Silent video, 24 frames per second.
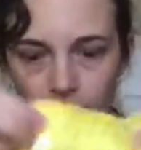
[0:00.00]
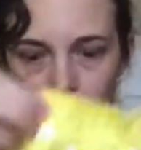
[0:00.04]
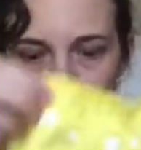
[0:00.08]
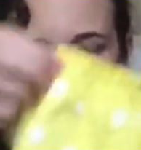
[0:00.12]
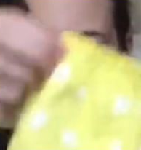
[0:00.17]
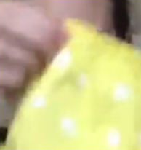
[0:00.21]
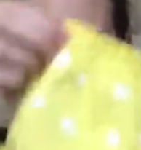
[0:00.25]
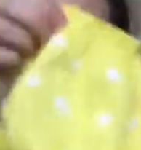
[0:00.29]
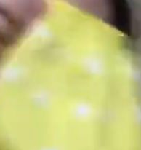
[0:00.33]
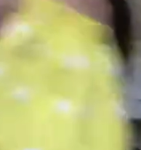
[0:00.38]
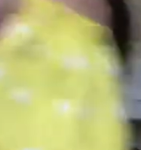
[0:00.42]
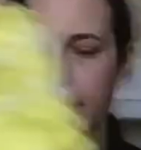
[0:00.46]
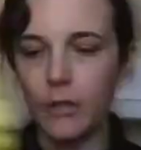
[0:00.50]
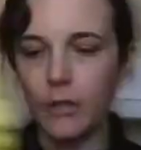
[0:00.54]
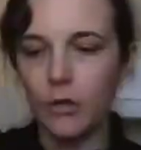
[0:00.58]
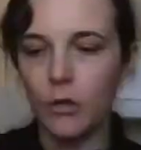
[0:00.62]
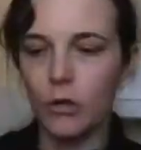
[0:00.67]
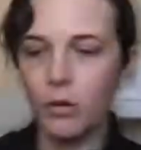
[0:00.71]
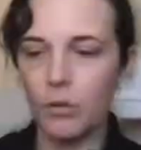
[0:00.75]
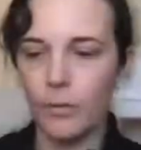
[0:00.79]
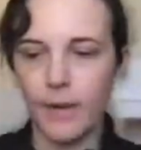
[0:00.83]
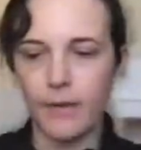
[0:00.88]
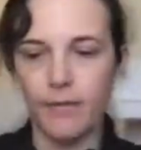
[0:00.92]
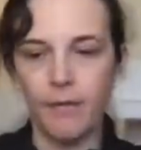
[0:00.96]
It's elastic
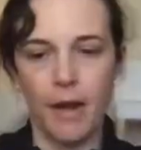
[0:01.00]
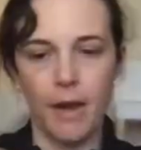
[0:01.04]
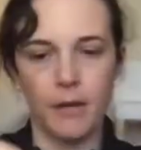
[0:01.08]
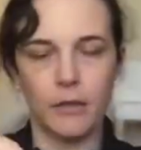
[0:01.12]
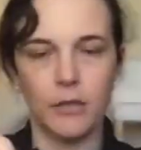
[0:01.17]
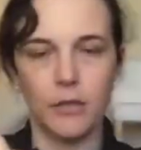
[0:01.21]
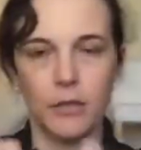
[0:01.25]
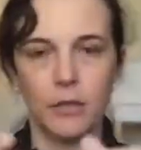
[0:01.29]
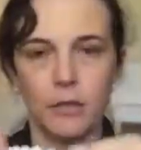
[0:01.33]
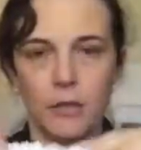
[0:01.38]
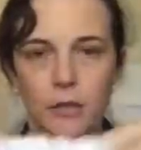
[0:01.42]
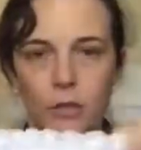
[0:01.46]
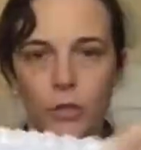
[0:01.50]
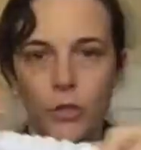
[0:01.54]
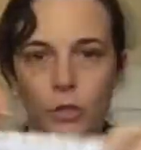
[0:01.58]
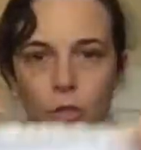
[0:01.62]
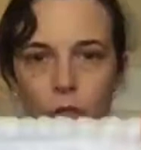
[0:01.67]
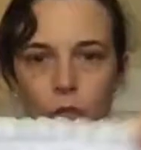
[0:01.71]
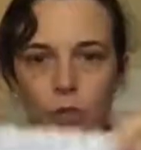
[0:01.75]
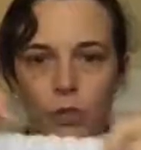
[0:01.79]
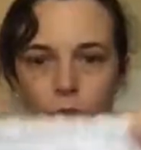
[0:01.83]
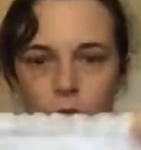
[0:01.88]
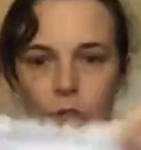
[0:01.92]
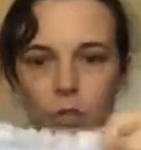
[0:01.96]
all the way around.
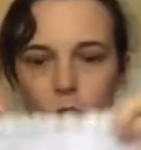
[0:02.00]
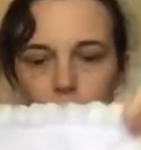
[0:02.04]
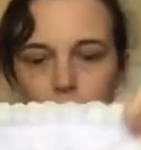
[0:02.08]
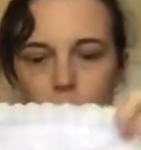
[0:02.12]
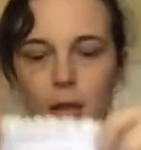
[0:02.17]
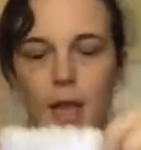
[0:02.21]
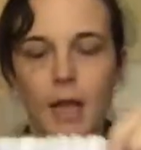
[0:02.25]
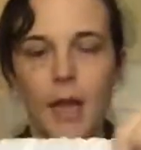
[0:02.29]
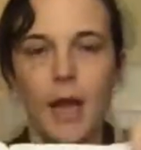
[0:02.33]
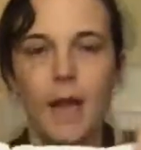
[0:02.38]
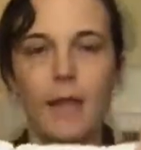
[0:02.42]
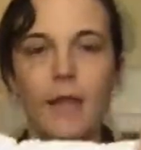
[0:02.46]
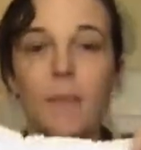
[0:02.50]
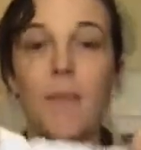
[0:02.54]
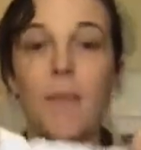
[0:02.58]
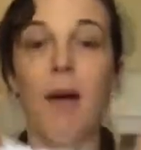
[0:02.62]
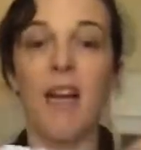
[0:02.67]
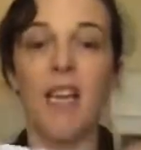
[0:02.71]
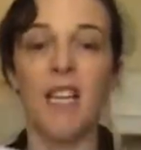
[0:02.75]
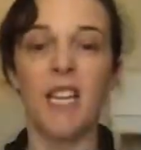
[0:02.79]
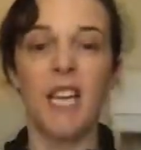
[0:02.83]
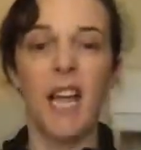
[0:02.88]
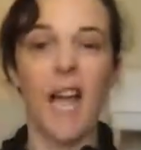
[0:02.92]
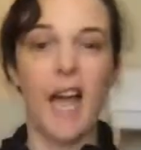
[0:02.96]
And they're
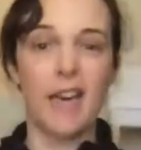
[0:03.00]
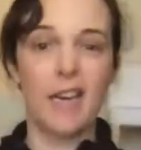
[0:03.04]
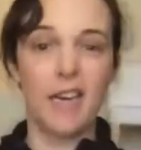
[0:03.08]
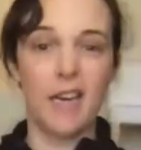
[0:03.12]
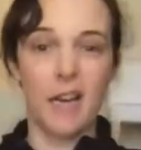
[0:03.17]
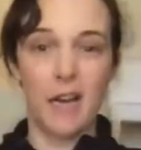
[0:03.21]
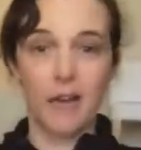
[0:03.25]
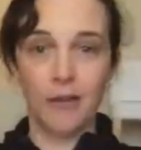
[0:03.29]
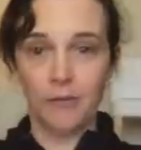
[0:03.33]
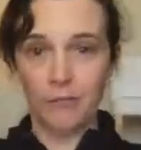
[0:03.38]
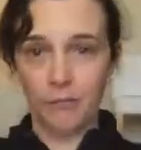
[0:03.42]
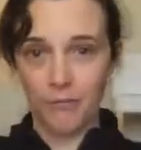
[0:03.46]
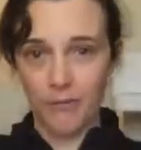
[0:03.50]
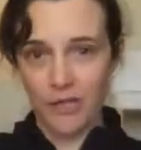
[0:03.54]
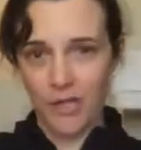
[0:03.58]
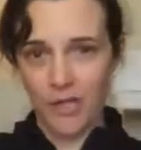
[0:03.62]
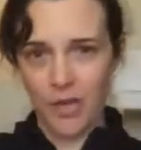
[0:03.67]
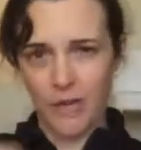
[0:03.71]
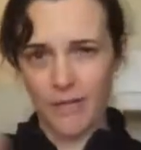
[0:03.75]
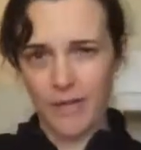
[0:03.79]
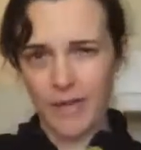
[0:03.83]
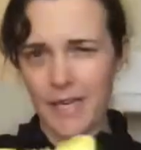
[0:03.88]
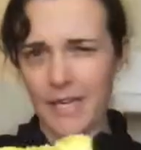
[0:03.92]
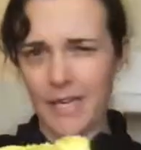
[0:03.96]
made in Canada, which
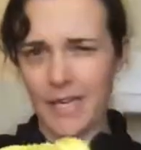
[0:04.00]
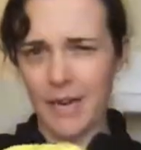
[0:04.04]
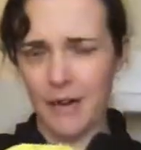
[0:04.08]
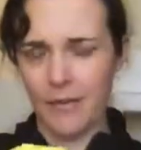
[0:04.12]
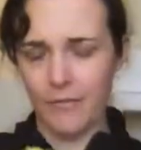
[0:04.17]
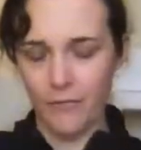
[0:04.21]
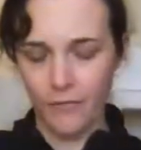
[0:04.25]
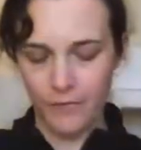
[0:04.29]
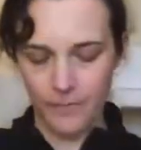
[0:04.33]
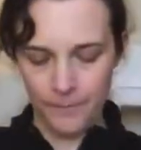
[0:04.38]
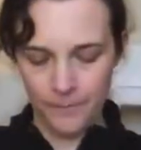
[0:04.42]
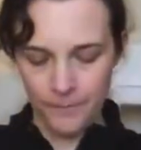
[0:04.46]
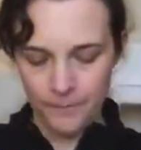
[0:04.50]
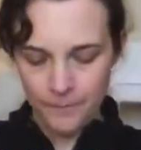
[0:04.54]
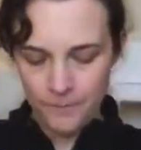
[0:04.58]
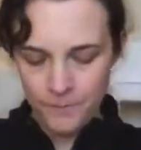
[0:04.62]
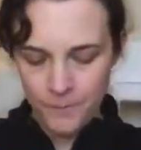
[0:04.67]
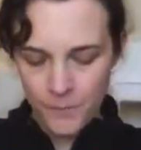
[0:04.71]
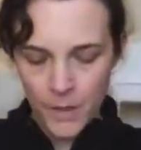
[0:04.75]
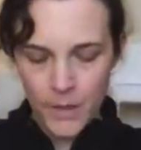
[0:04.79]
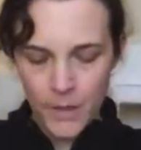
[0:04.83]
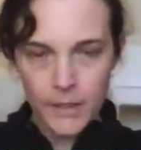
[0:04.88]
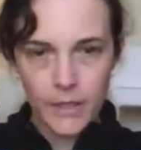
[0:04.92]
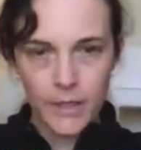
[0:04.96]
I really love.
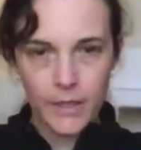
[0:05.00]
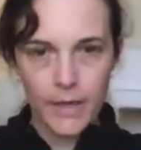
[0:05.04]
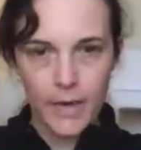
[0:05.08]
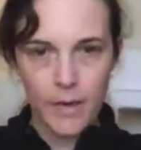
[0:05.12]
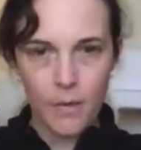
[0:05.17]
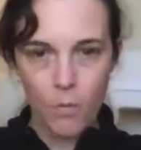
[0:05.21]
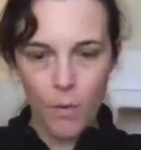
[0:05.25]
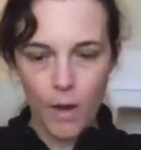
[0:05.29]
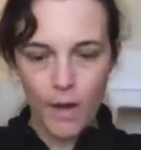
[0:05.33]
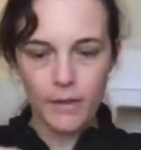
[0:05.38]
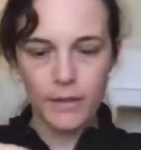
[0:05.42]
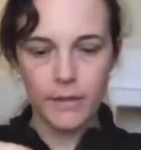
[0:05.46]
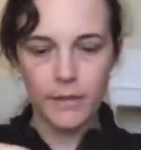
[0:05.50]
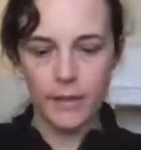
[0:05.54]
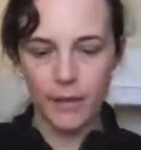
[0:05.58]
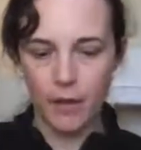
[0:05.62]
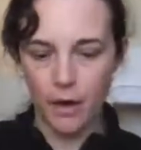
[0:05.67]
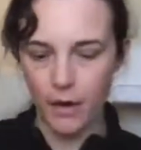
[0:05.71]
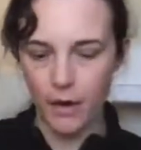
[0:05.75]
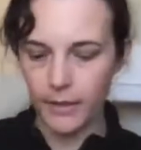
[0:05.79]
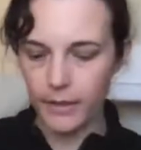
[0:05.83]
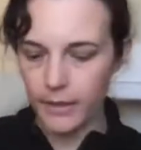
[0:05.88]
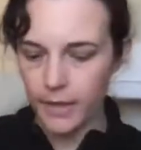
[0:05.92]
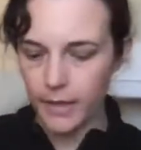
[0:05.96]
So they're one
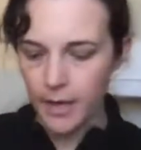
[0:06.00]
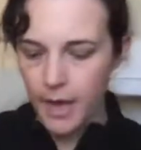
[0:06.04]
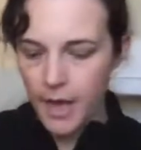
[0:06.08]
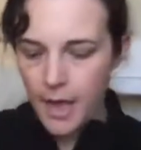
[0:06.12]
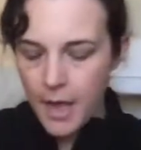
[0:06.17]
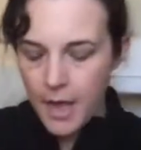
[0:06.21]
size.